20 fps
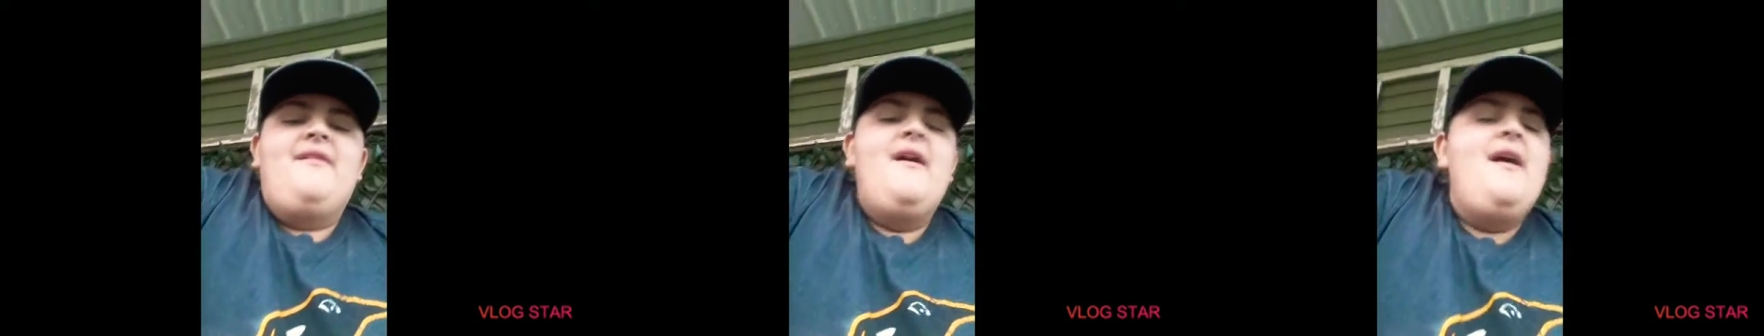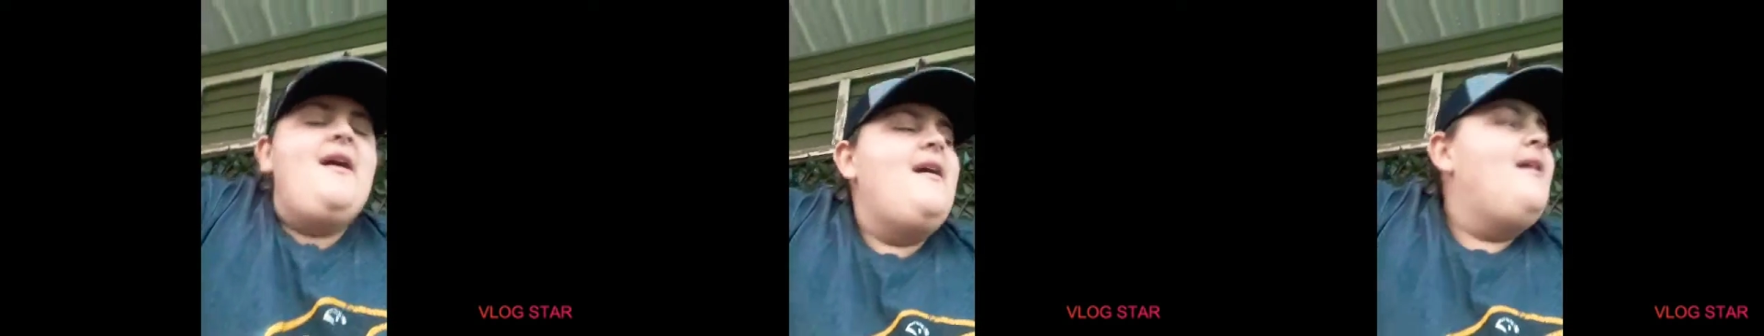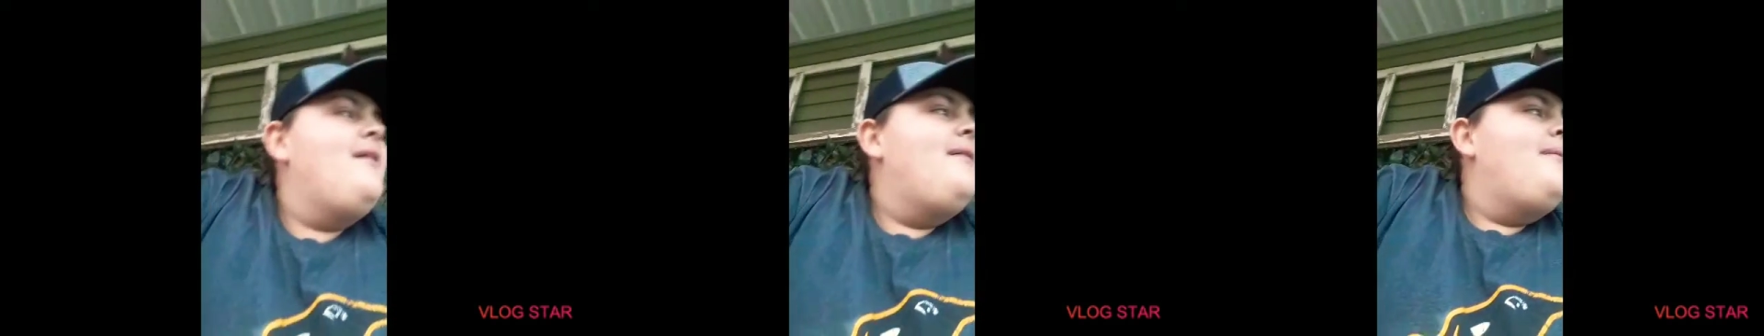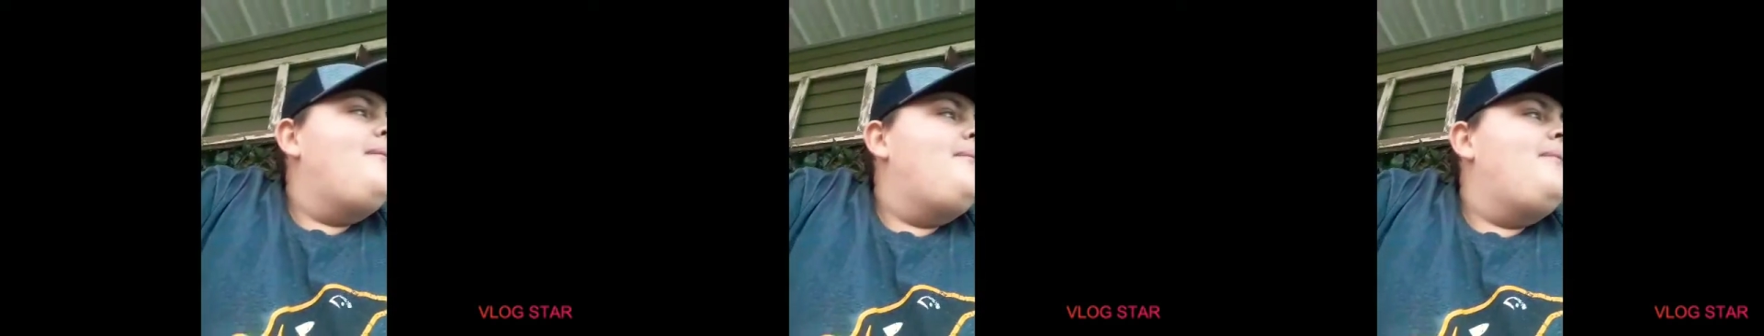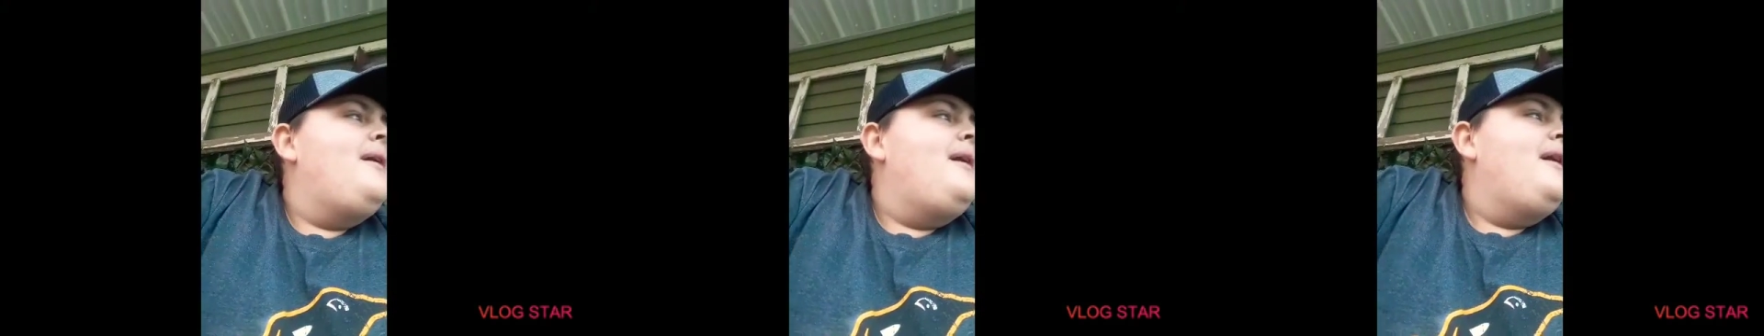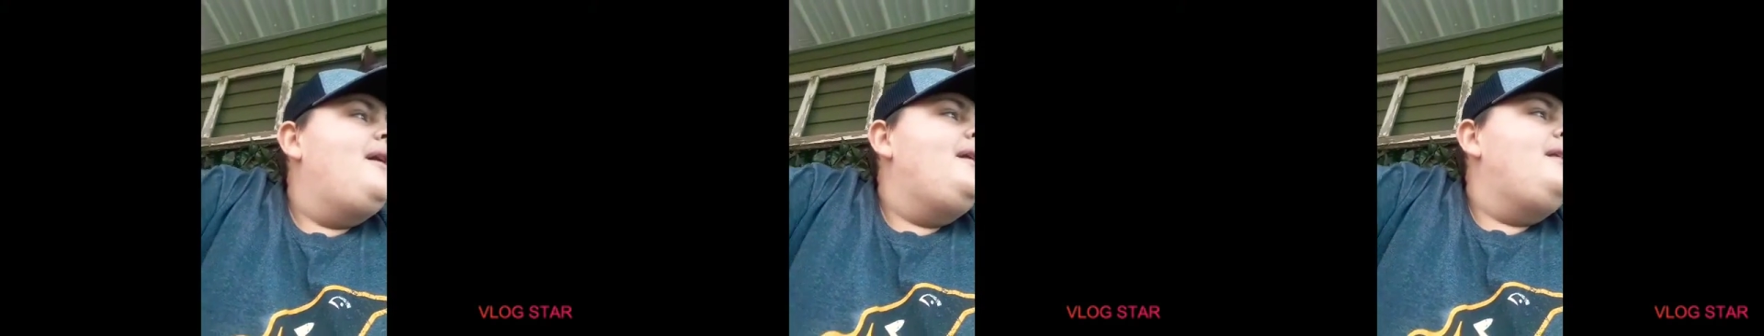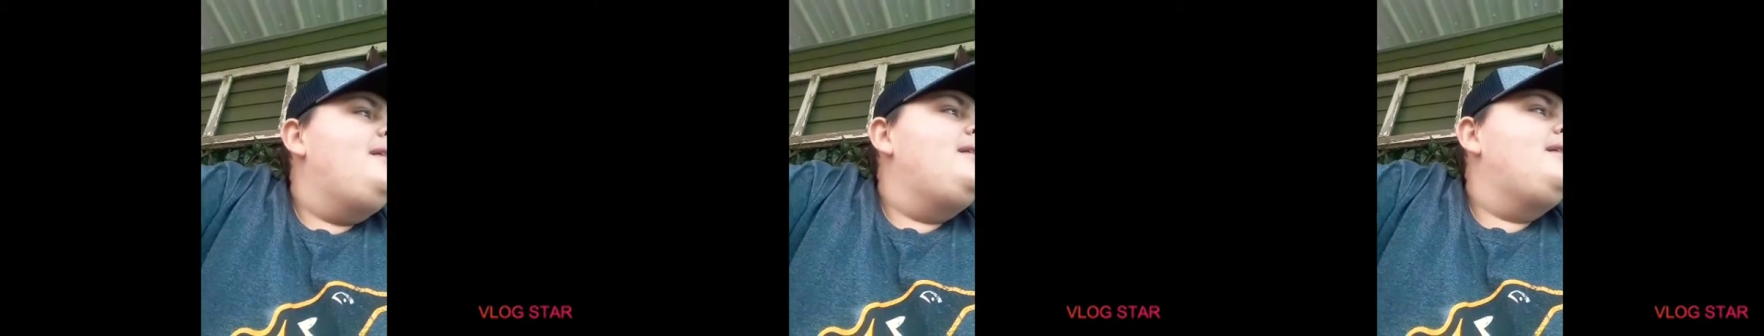but
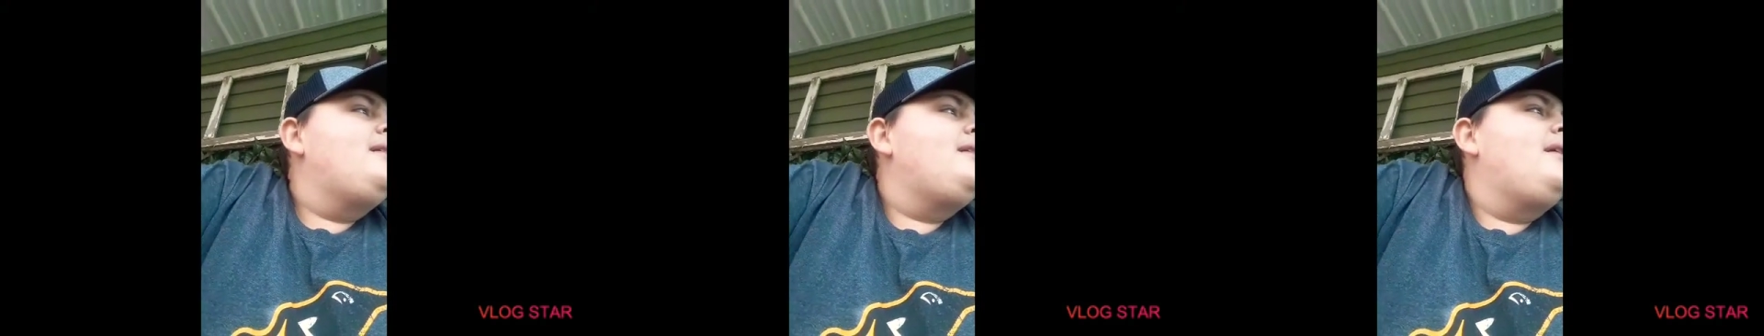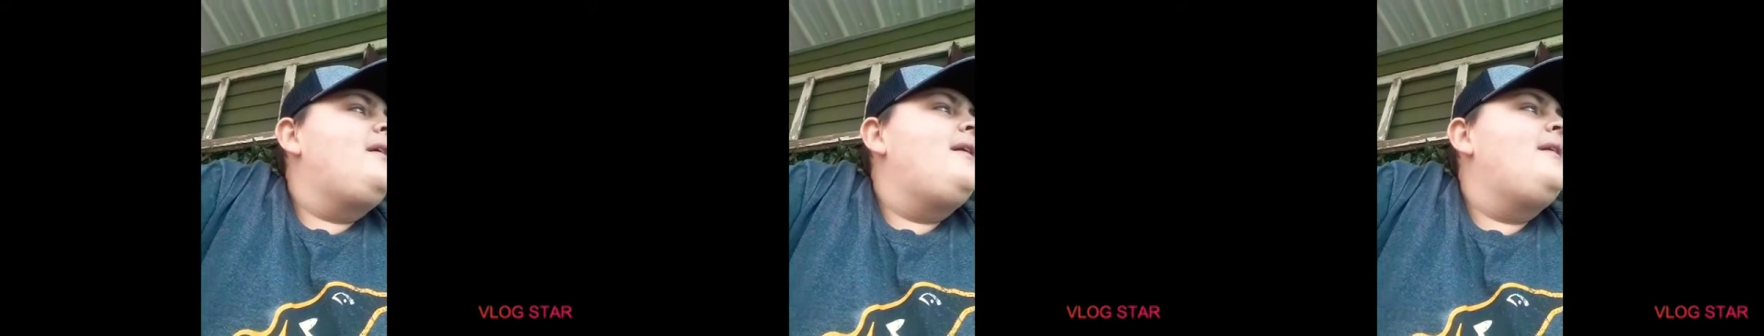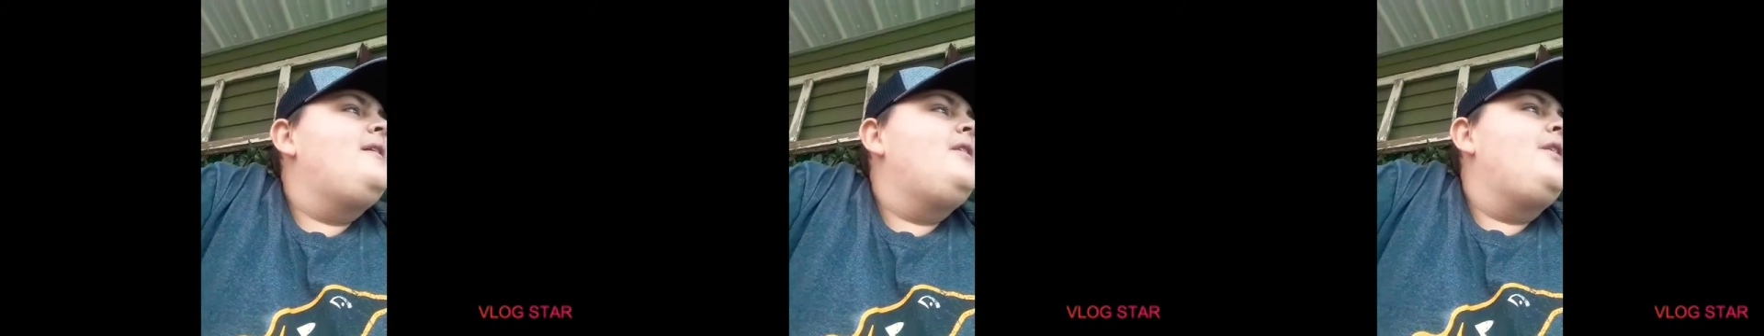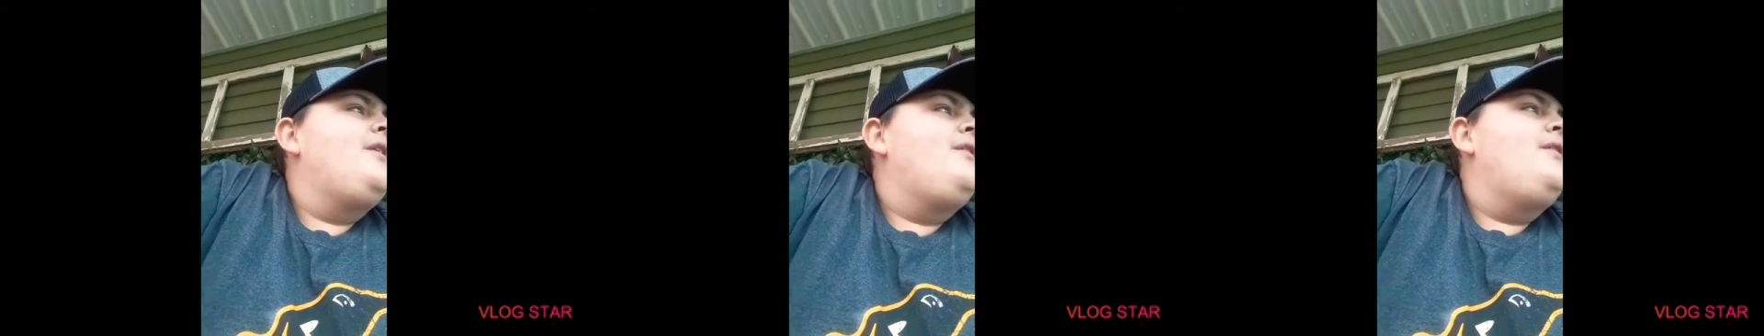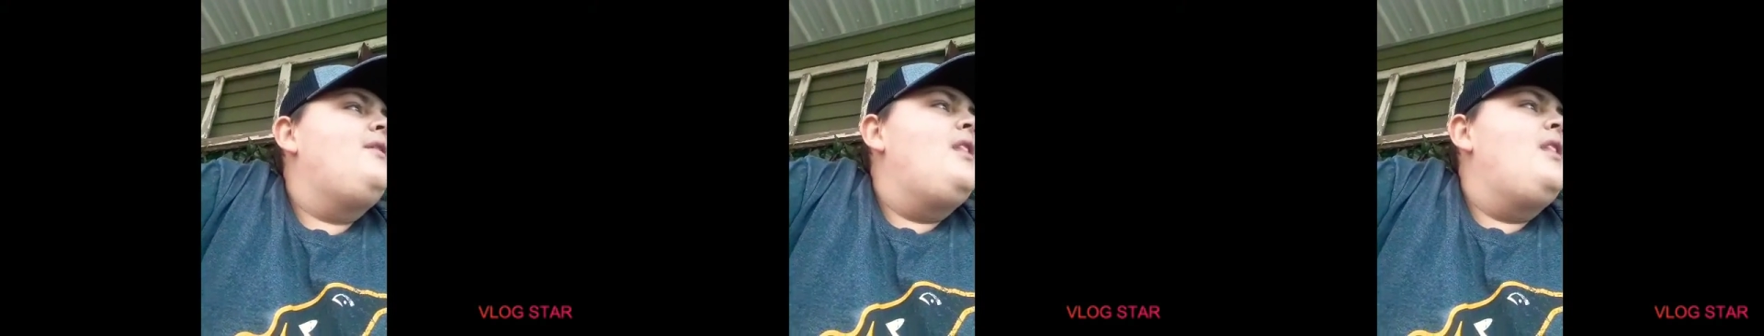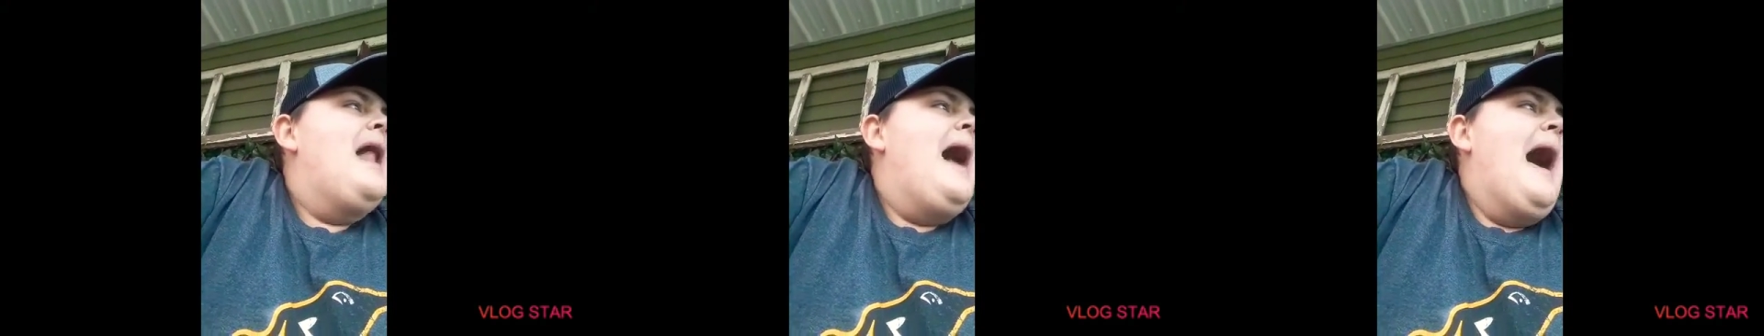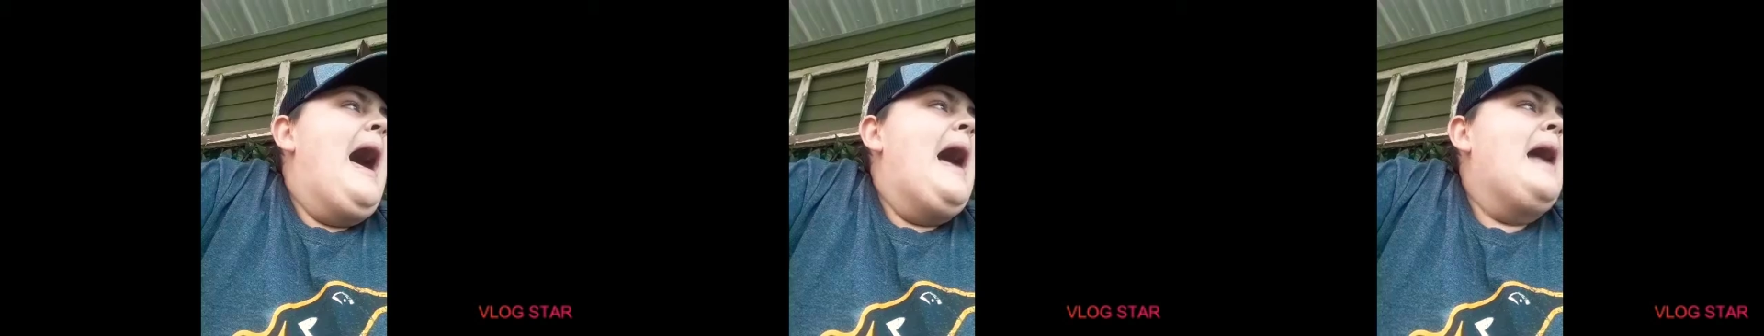I had to go to the
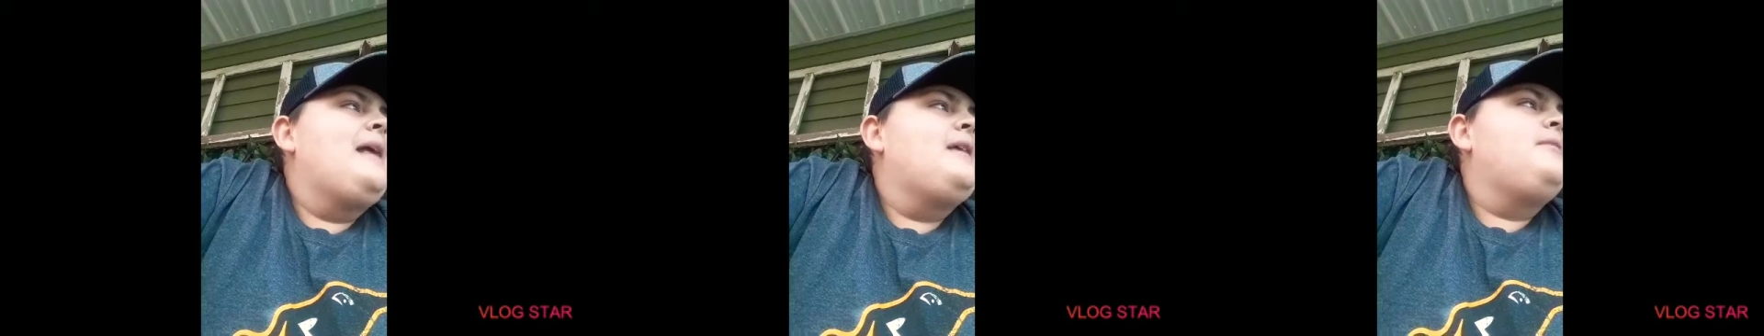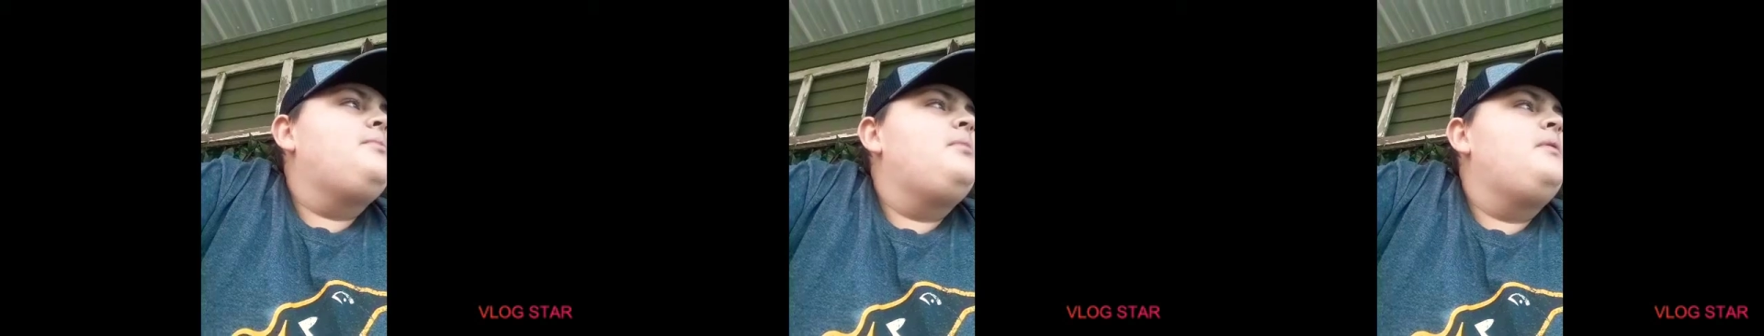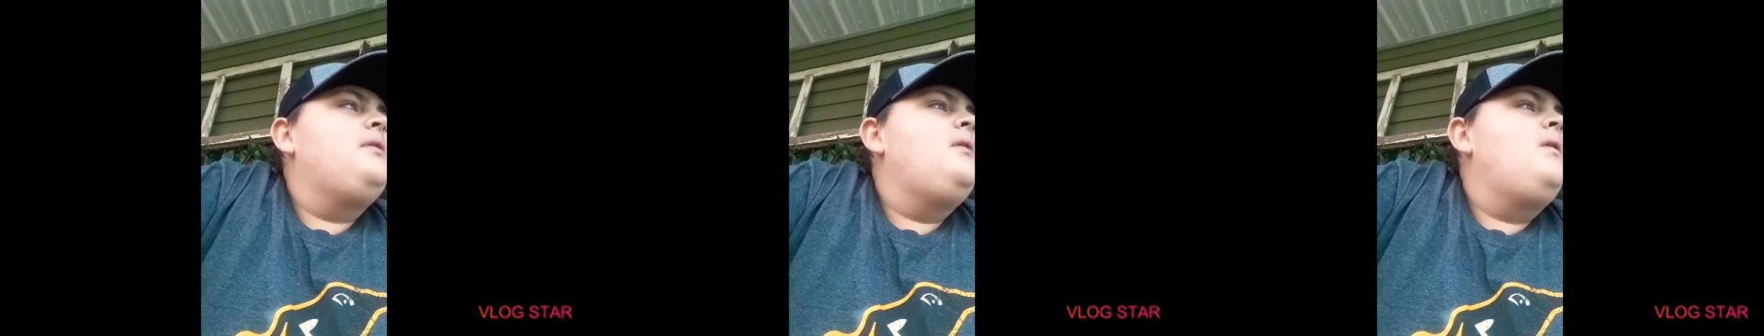hospital.